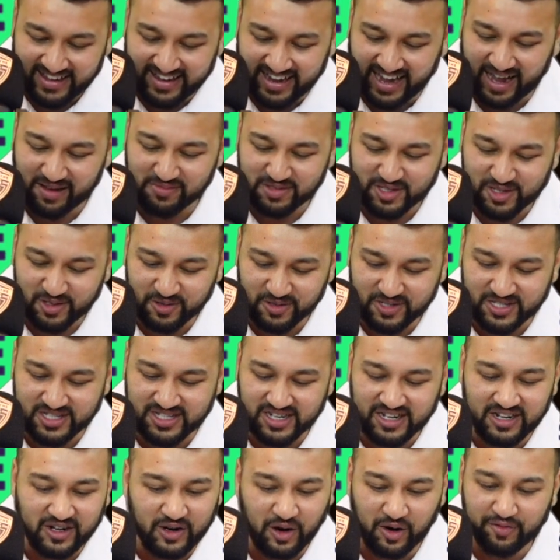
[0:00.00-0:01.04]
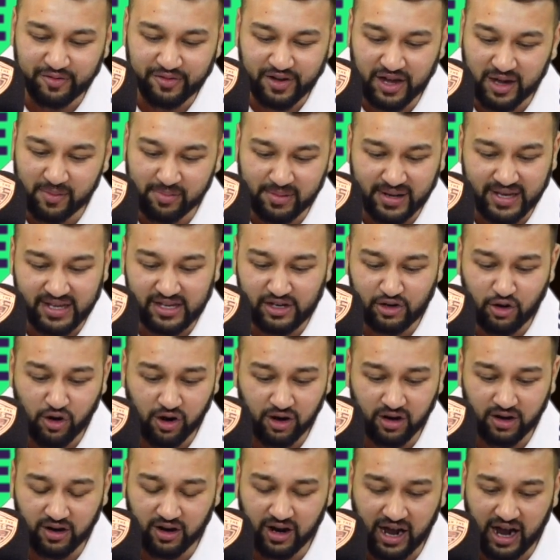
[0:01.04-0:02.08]
Absolute stinker. Fair play, you
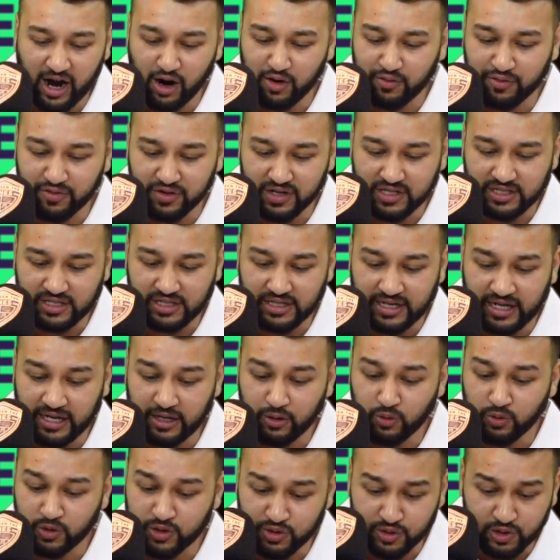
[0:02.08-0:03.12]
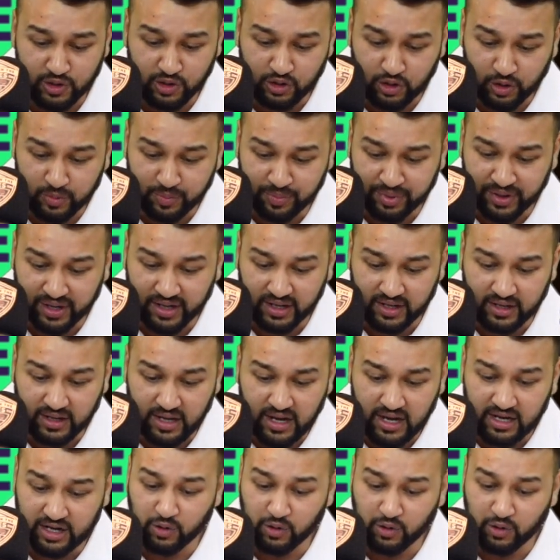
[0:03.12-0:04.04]
got Alvarez in there, which was a good pick.